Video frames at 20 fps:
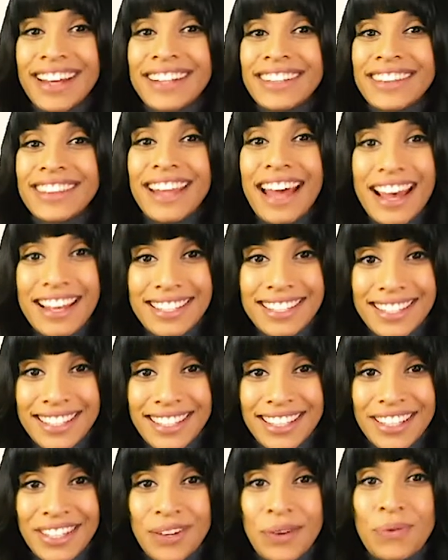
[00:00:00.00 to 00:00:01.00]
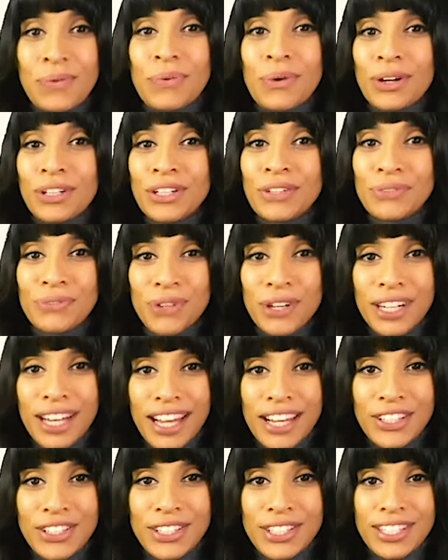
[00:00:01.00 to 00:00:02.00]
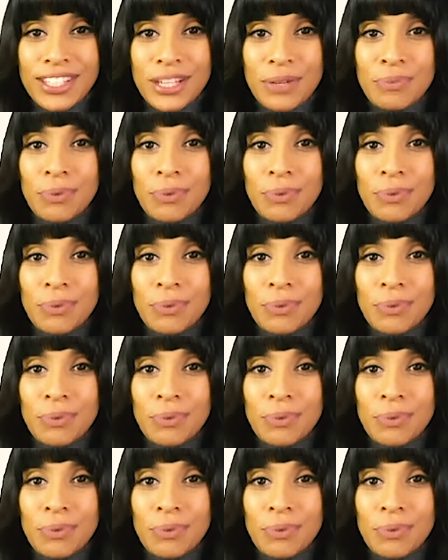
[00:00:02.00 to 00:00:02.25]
Lastly, working for an agency